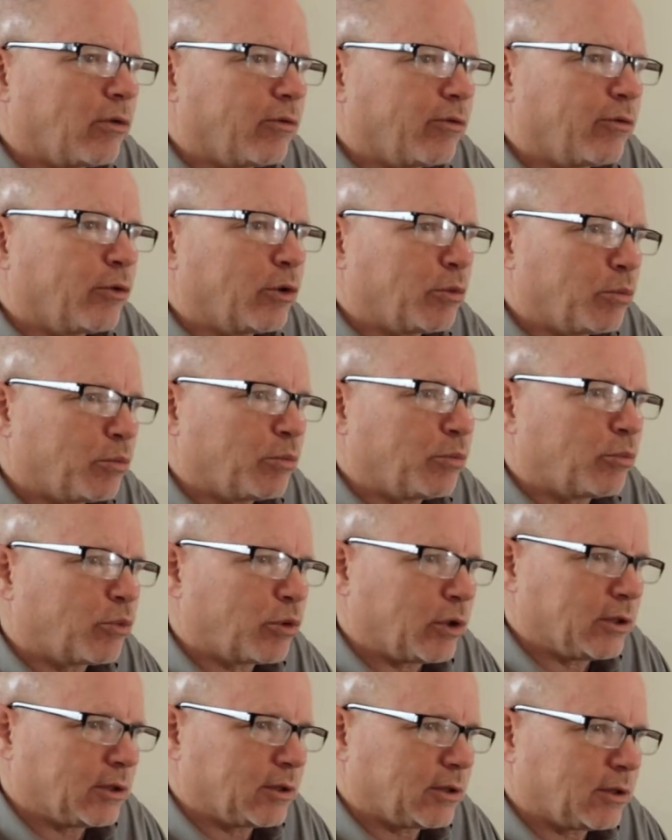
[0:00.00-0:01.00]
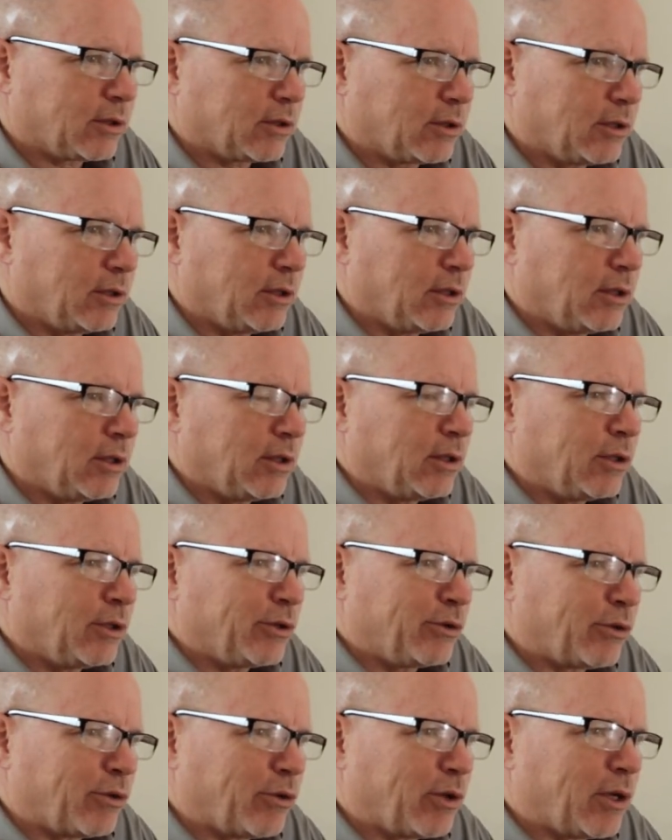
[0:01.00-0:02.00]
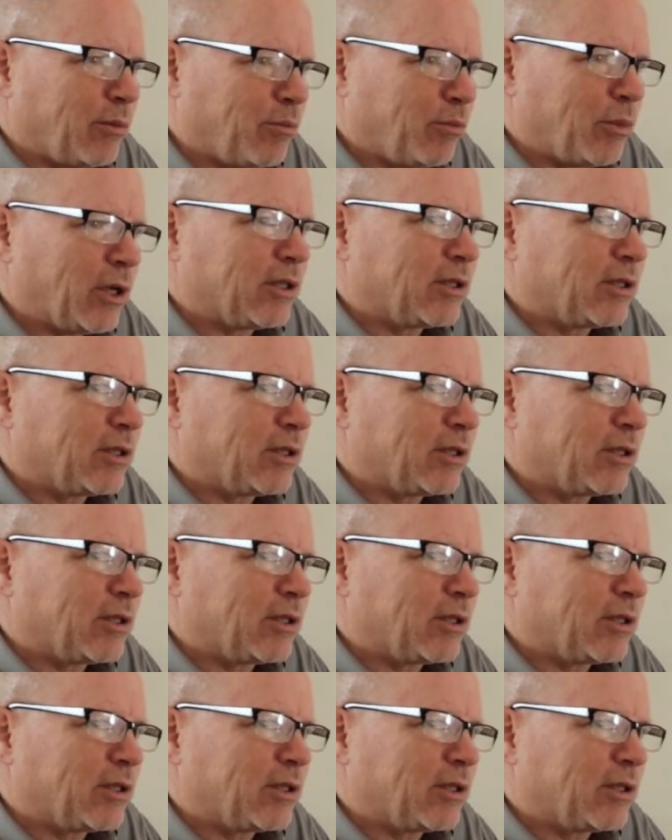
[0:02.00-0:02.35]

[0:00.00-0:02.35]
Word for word: nutrition all to hone in and give various